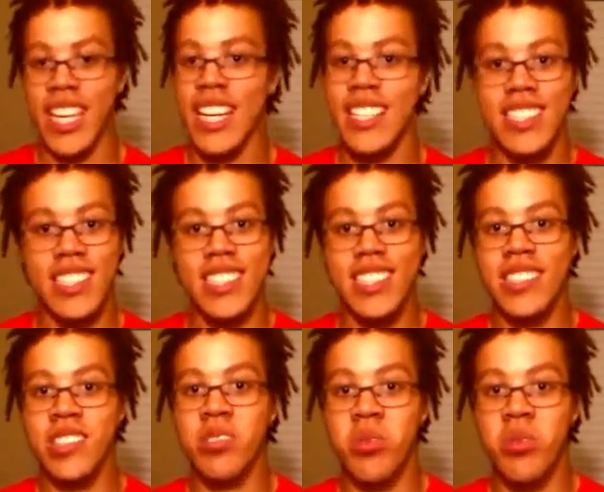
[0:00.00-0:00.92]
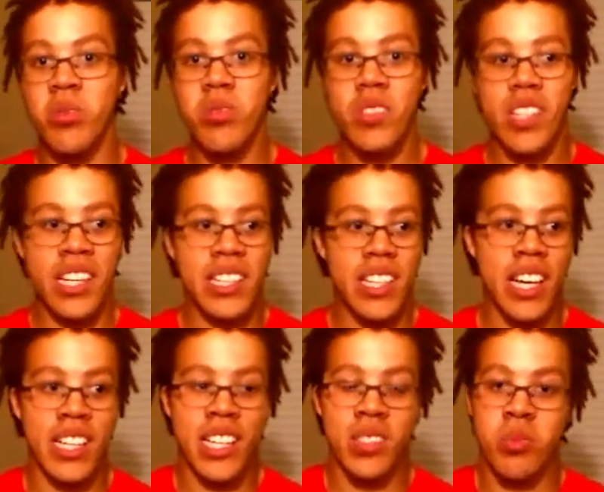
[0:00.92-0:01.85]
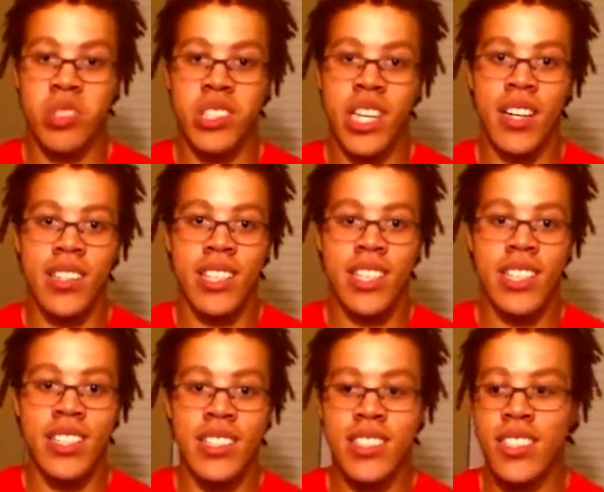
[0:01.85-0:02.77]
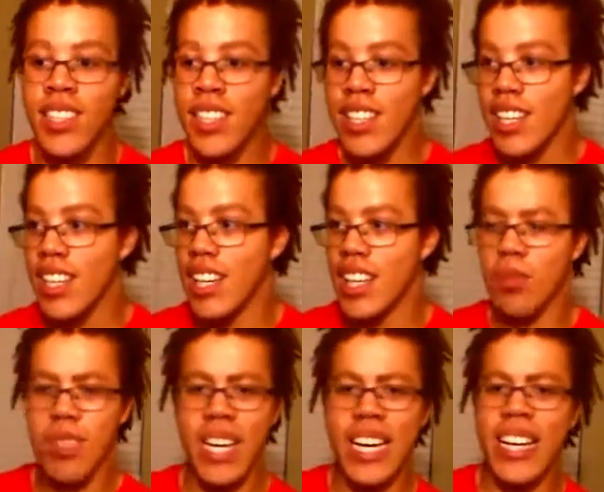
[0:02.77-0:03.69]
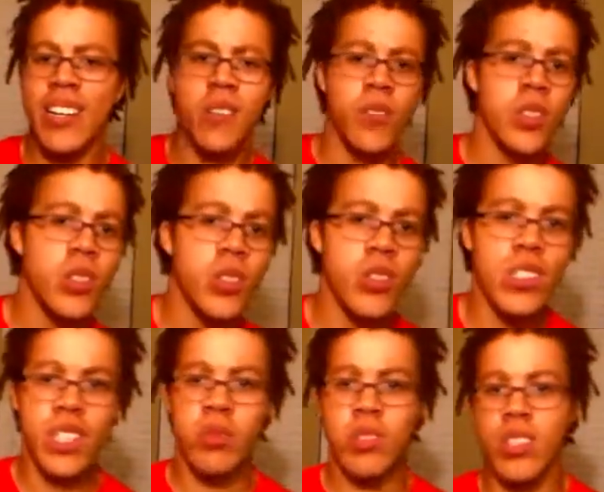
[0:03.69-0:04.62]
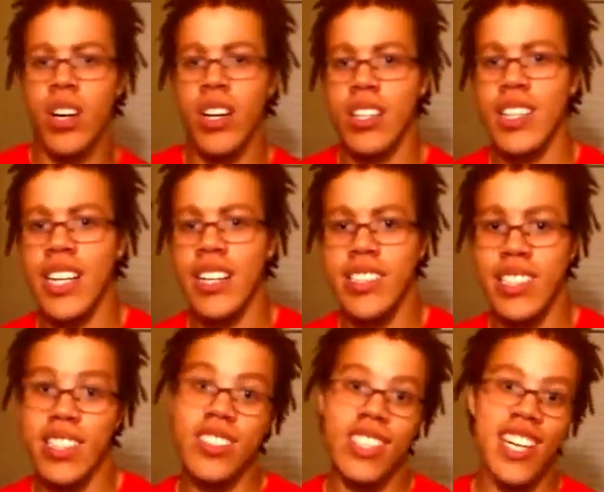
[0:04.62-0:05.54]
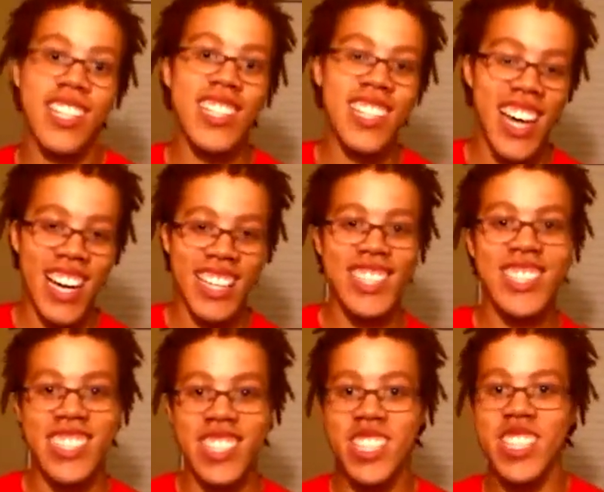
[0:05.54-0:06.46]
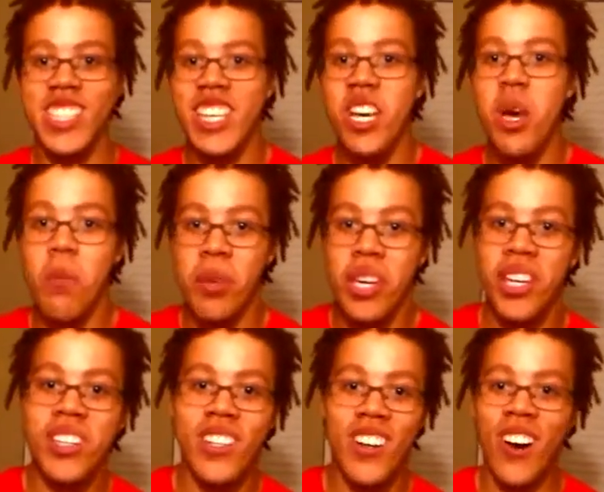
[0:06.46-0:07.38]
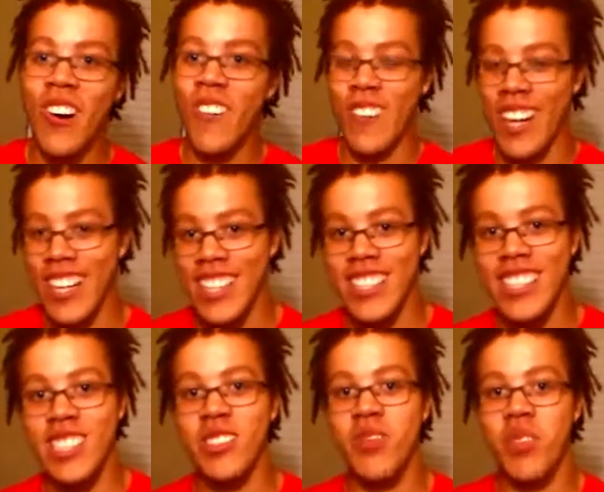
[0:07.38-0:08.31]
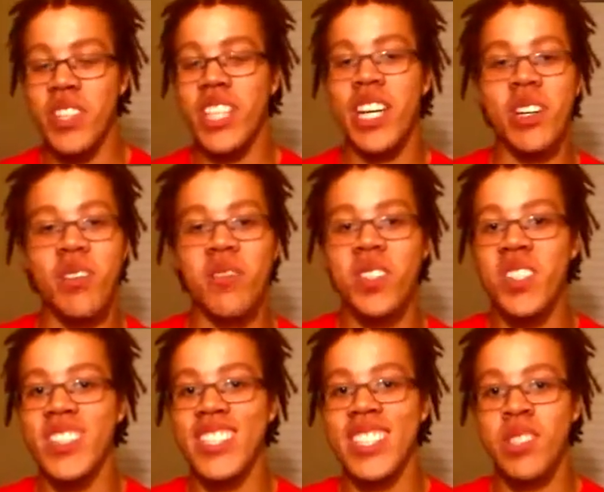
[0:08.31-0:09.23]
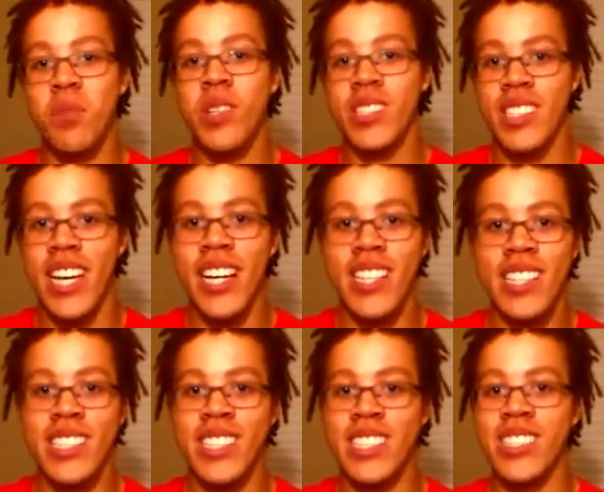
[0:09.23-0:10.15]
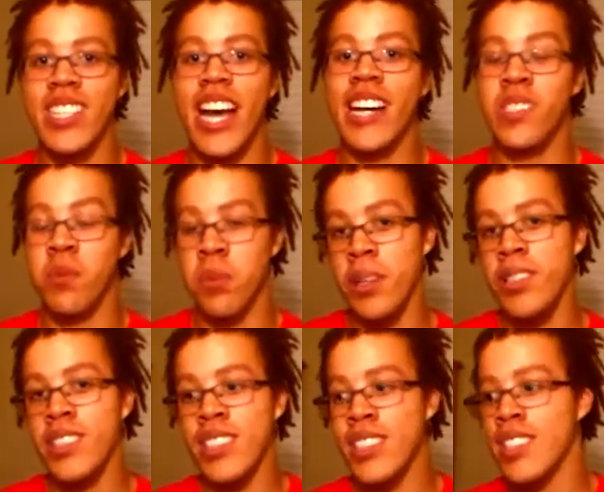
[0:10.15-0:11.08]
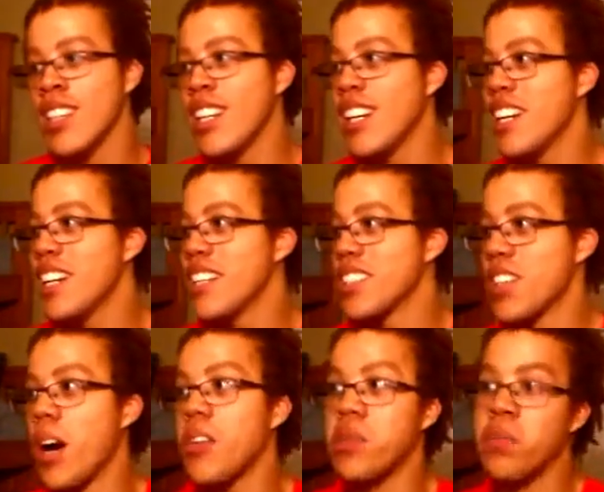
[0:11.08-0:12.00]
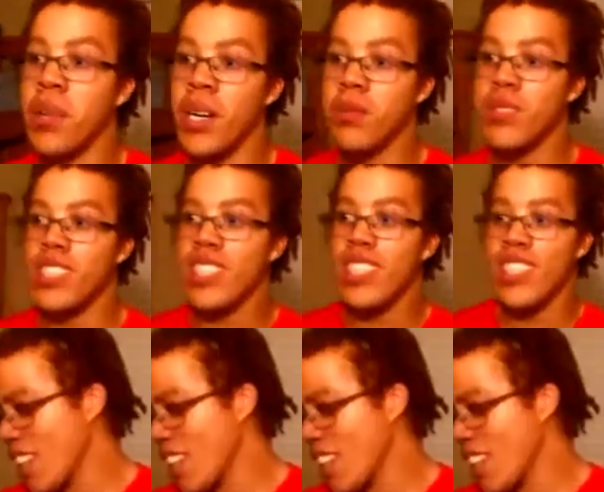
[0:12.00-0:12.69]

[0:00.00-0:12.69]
candidate. He's cool. I guess we'll see how he does. And then we got interviews, and he was talking, and I was like, okay, I can see Peter already just from the interviews and his personality just as a person. So I was pumped.